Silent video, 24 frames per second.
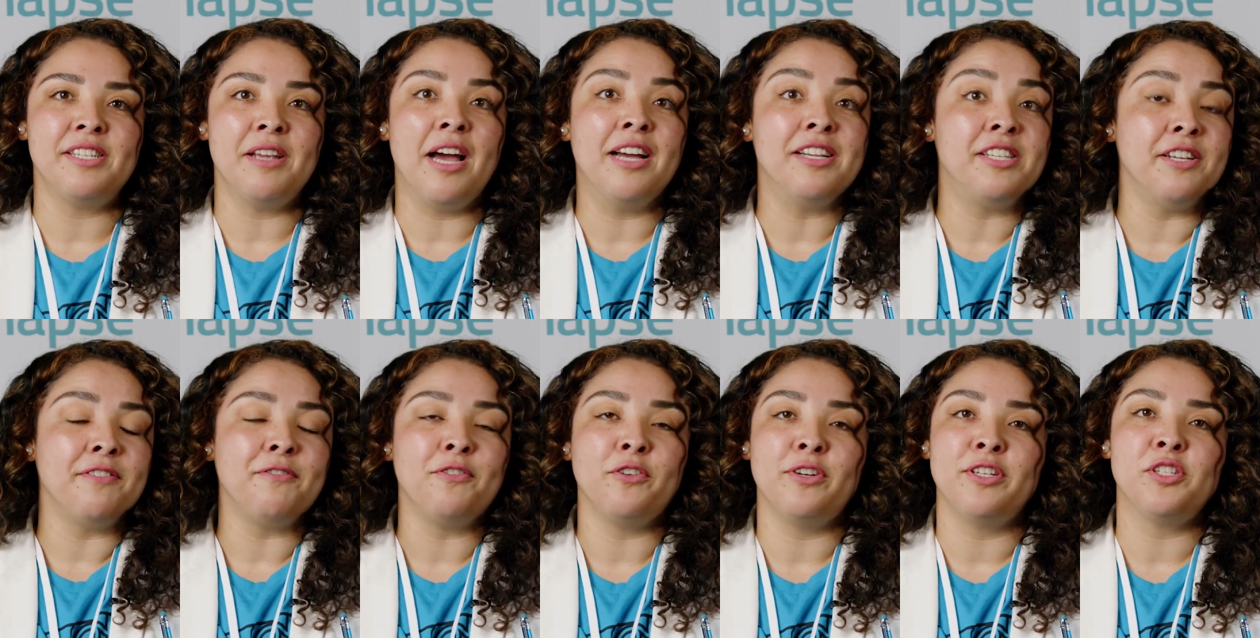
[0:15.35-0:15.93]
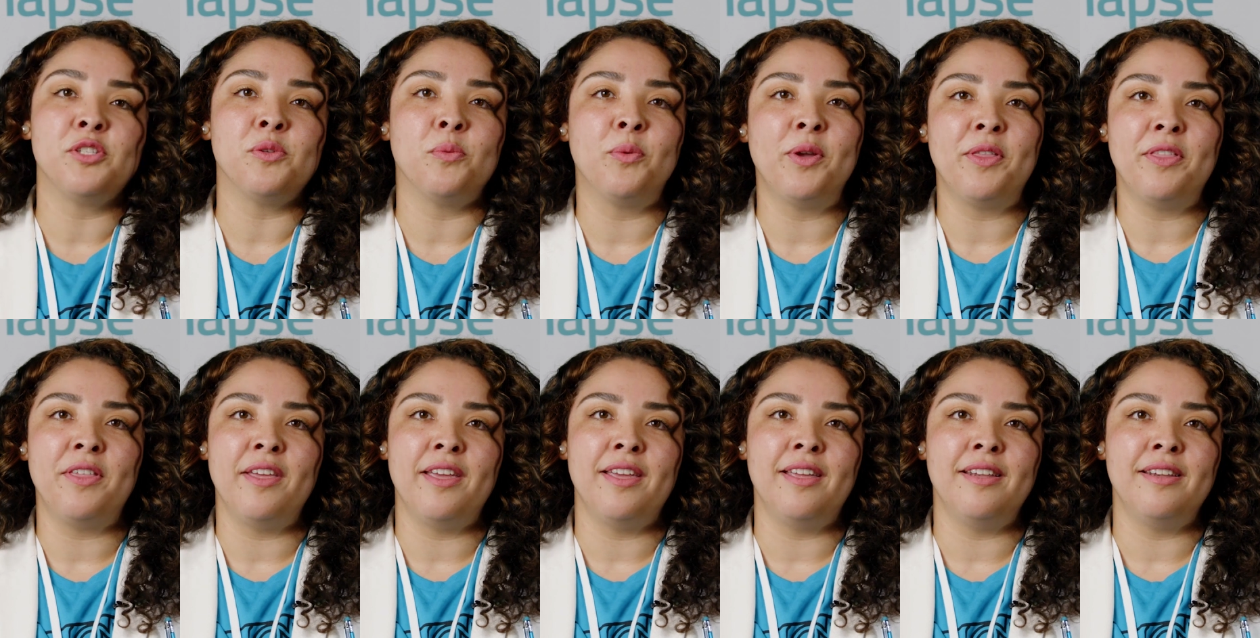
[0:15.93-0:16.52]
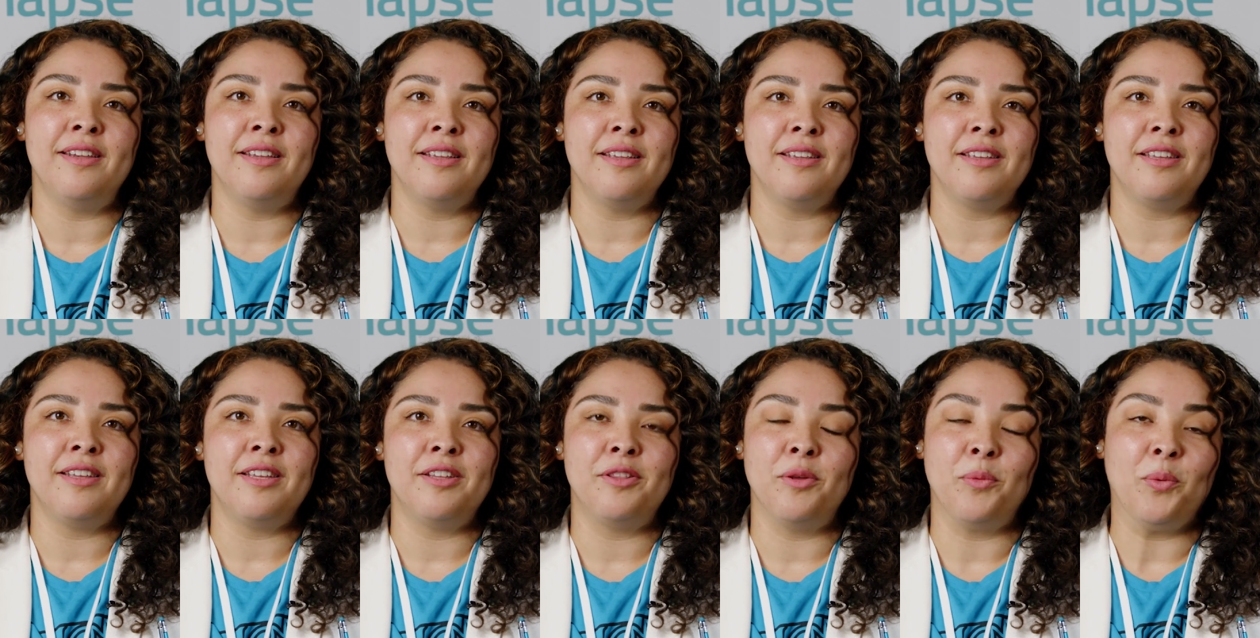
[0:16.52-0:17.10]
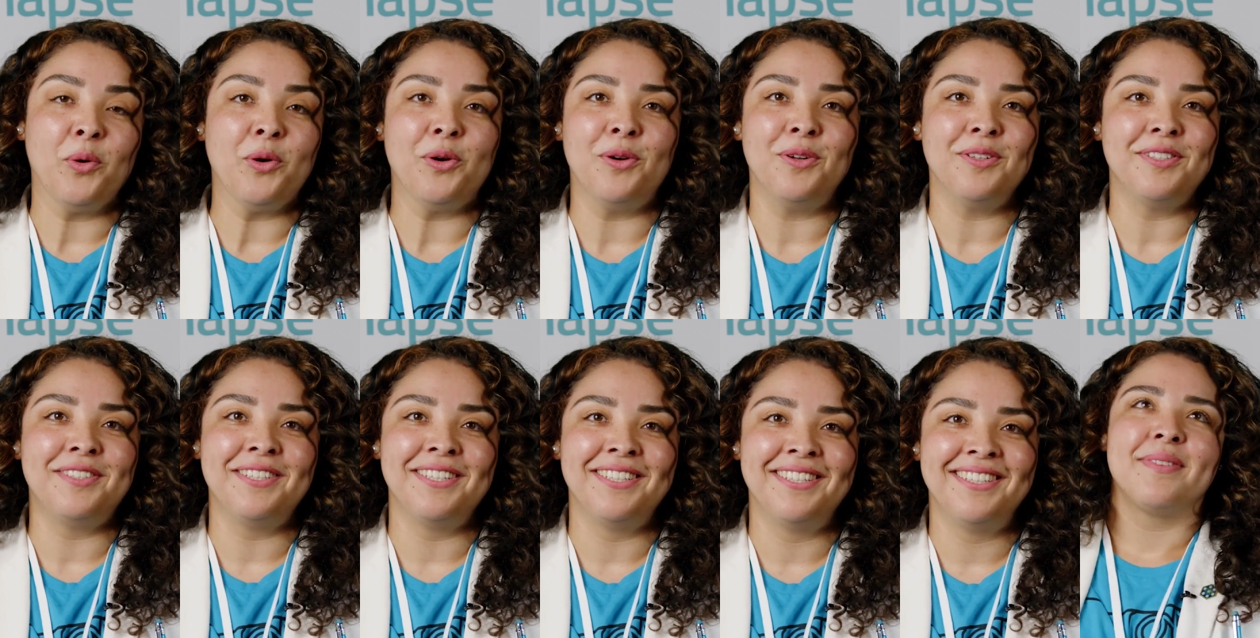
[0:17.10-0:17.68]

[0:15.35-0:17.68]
a difference within the world.